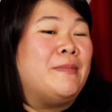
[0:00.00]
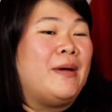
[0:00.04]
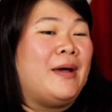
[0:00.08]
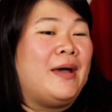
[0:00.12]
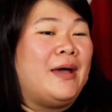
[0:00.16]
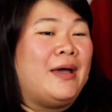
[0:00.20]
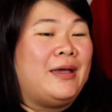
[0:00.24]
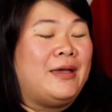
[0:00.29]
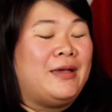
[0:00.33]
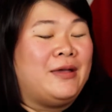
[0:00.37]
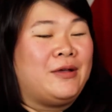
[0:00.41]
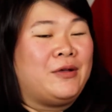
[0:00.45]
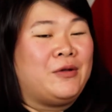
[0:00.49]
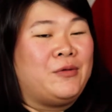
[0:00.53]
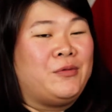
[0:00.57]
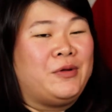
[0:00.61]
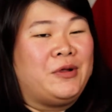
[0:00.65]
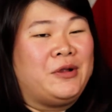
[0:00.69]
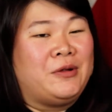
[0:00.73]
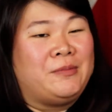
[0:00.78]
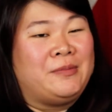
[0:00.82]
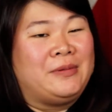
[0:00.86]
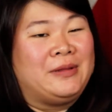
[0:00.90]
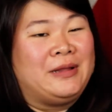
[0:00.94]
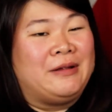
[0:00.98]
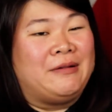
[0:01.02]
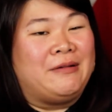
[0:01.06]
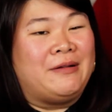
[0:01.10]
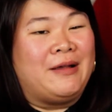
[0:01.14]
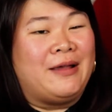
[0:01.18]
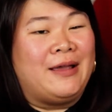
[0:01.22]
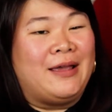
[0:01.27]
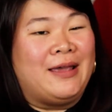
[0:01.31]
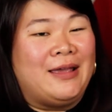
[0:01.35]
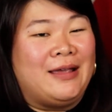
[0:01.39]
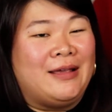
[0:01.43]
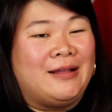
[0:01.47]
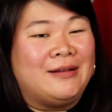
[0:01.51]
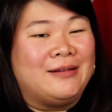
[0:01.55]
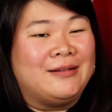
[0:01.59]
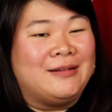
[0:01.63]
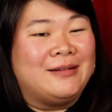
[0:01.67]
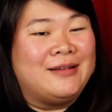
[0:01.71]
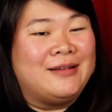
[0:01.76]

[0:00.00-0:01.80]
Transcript: by a queer playwright.